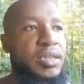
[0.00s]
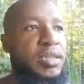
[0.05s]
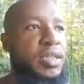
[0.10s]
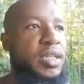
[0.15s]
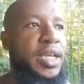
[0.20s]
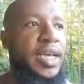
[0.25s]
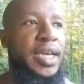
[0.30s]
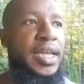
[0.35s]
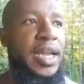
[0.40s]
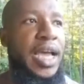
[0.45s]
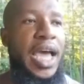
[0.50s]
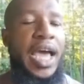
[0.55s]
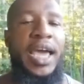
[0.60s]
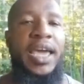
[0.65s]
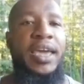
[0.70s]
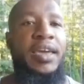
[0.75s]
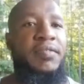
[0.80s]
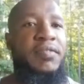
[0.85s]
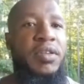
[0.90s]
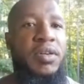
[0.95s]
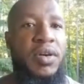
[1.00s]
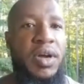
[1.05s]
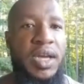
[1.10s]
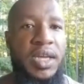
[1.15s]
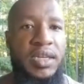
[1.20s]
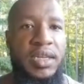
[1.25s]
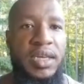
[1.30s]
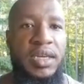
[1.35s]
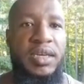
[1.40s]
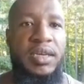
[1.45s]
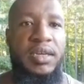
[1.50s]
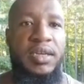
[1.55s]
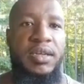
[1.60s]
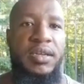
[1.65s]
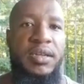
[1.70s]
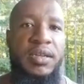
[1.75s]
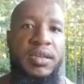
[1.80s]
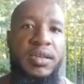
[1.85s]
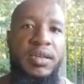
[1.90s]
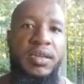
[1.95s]
gland, I have no idea.
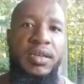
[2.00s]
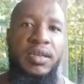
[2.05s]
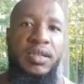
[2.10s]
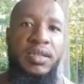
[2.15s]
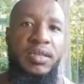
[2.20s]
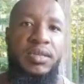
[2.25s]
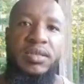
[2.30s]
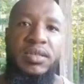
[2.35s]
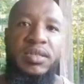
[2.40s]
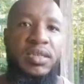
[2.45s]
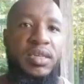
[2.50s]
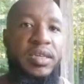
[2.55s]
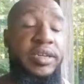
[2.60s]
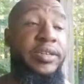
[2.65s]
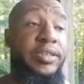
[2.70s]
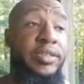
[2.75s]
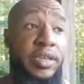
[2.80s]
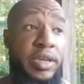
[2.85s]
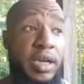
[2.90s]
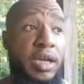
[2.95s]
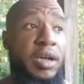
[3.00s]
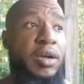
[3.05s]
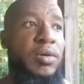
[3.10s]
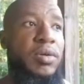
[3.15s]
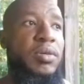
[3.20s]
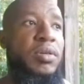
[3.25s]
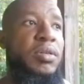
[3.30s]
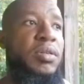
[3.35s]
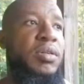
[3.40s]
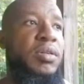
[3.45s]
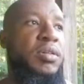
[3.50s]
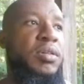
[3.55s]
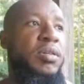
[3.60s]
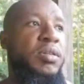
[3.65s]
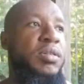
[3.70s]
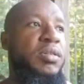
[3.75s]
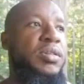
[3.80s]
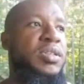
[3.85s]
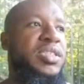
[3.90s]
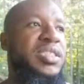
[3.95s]
This is years ago.
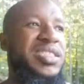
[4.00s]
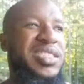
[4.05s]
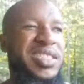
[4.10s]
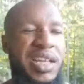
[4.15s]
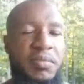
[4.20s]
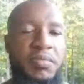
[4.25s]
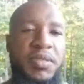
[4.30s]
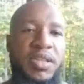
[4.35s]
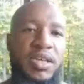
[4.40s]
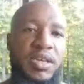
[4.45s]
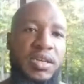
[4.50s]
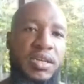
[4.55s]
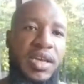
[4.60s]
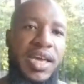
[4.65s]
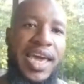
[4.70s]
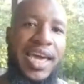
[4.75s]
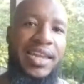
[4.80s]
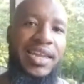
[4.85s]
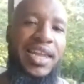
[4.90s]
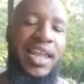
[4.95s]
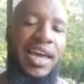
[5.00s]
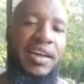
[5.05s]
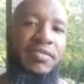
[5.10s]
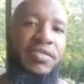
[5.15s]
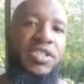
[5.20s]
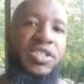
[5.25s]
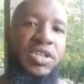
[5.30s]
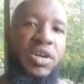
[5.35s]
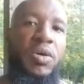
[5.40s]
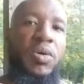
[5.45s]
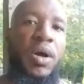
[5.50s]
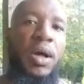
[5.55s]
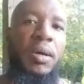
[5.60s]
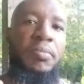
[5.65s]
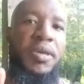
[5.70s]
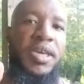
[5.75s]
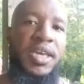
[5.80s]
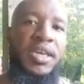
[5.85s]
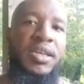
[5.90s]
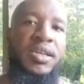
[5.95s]
Something had life show up
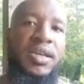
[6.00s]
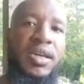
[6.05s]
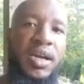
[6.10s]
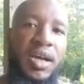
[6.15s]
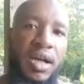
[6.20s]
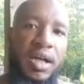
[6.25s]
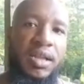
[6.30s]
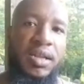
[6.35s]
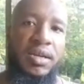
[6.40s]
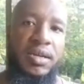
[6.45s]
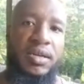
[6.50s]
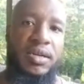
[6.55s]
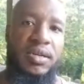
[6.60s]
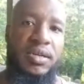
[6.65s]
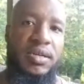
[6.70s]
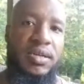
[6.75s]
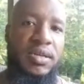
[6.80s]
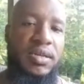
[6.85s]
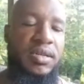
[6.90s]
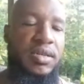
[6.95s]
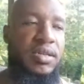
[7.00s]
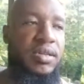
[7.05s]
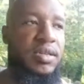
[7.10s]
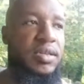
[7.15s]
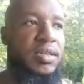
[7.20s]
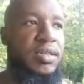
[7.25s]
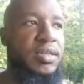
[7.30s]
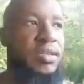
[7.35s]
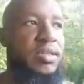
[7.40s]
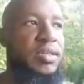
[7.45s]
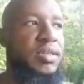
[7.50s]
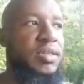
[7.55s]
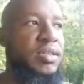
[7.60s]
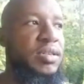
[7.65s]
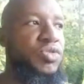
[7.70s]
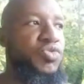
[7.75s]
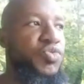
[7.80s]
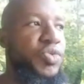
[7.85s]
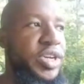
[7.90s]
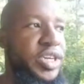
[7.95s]
in color,
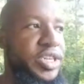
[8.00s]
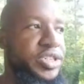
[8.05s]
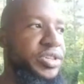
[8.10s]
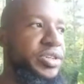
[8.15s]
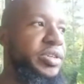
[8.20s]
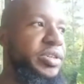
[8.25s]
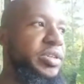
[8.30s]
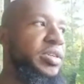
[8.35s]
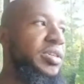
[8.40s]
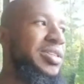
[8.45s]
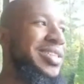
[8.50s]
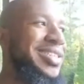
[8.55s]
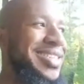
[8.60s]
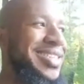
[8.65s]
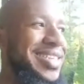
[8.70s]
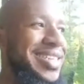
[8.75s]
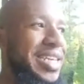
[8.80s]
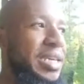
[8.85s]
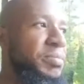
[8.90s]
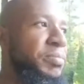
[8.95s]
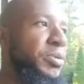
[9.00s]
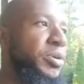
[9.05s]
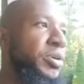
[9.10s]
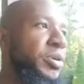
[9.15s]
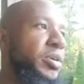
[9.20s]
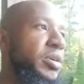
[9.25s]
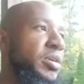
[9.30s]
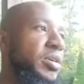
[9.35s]
richer, deeper.